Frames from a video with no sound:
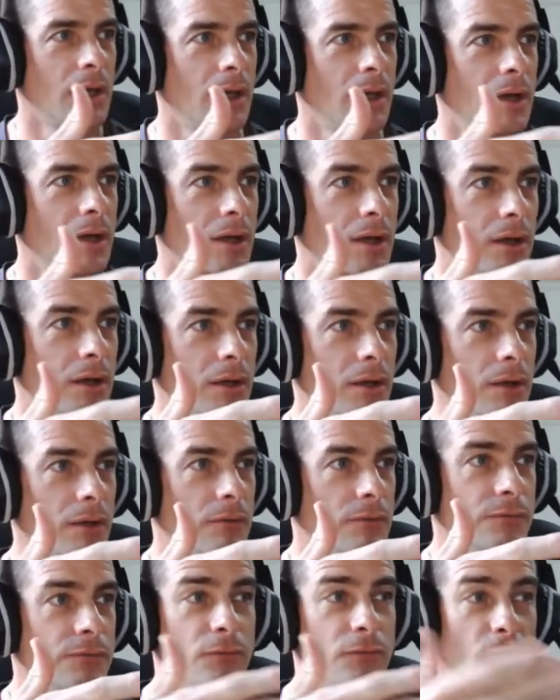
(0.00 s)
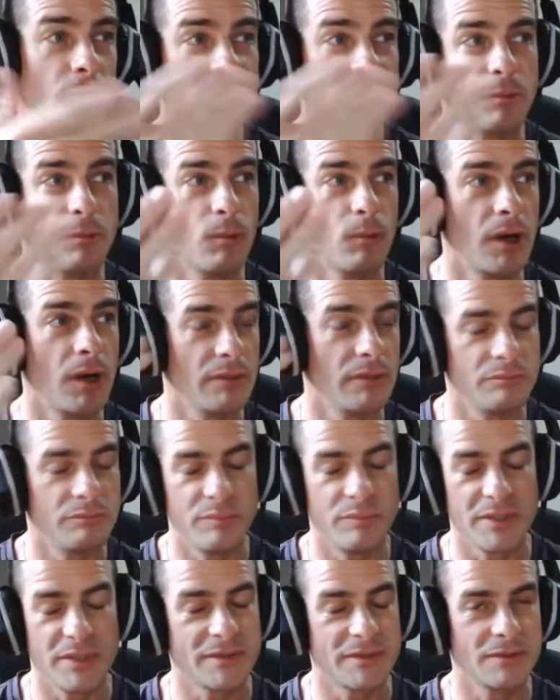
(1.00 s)
41
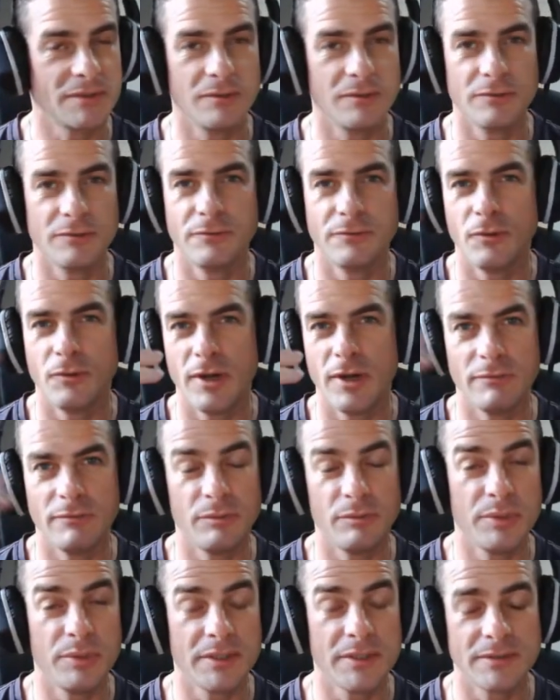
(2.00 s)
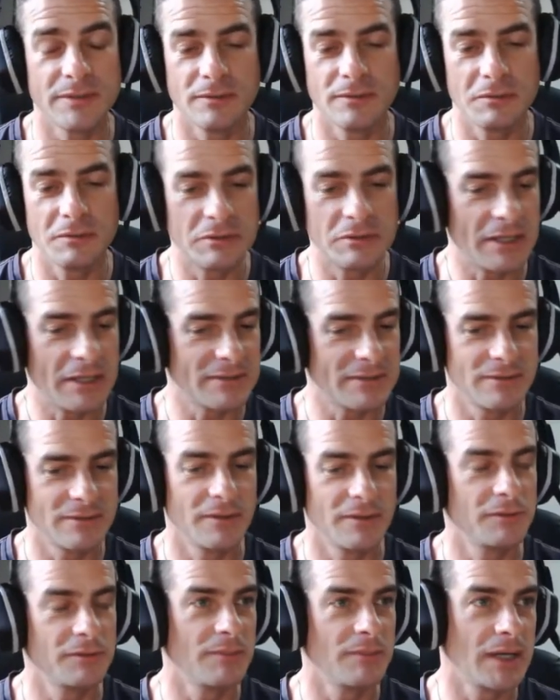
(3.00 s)
pixels for every pixel. That's
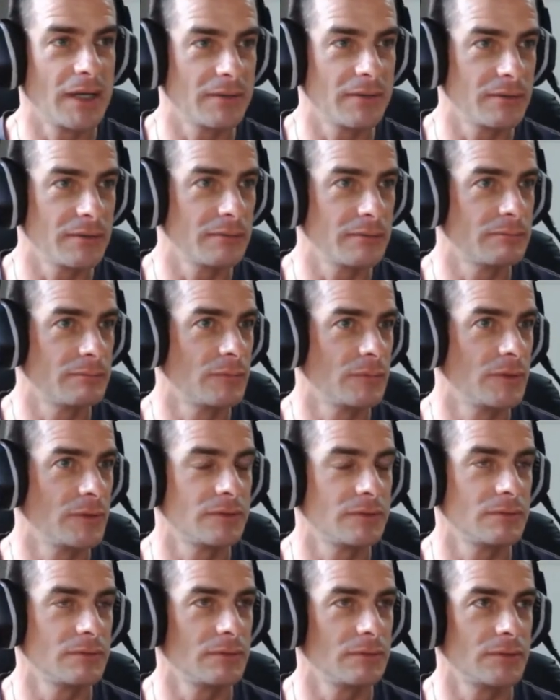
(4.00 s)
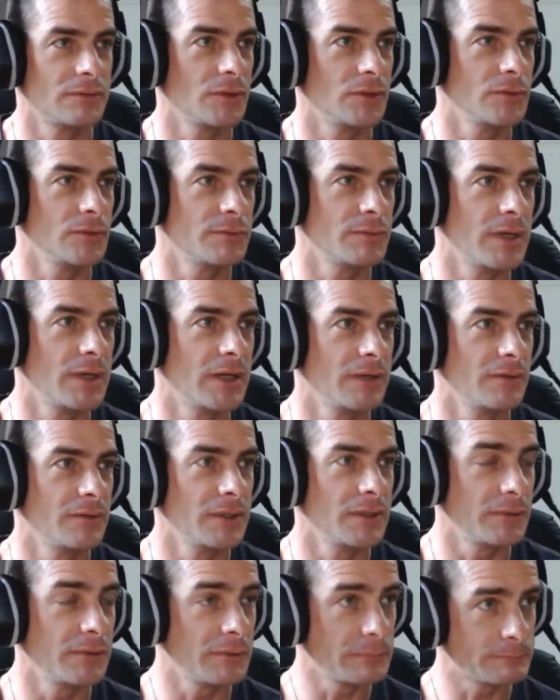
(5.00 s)
not a serious matter
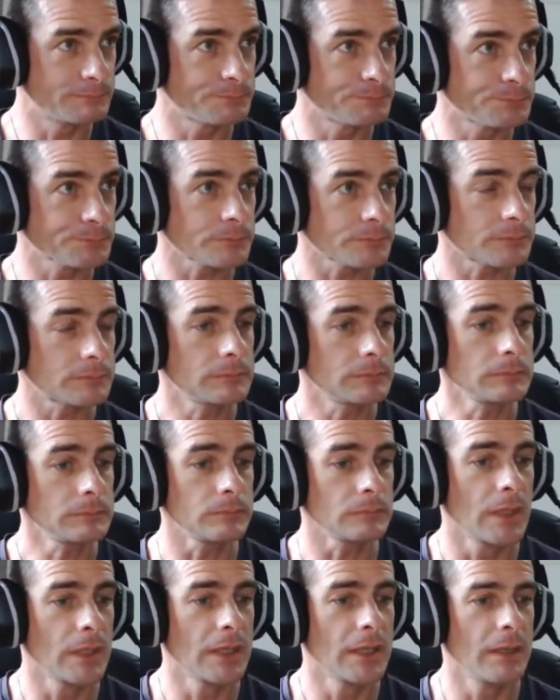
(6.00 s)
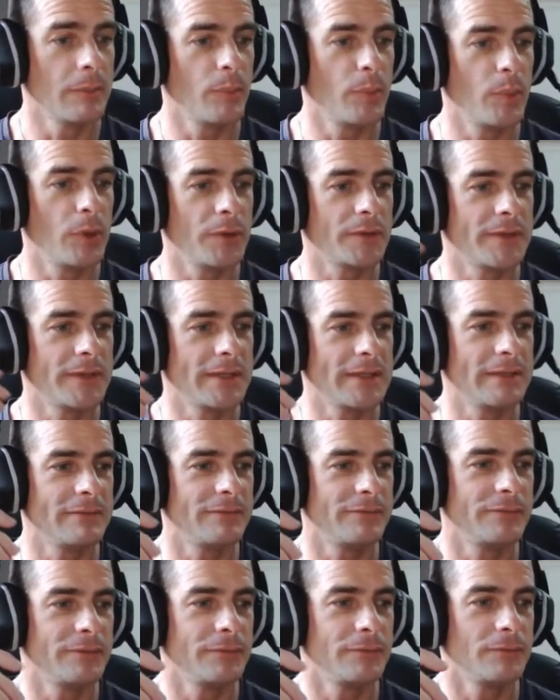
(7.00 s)
at all. But
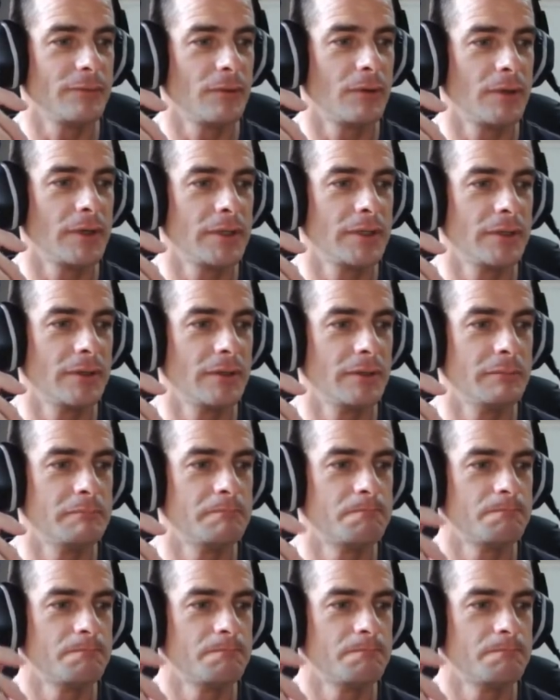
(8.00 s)
if you are in a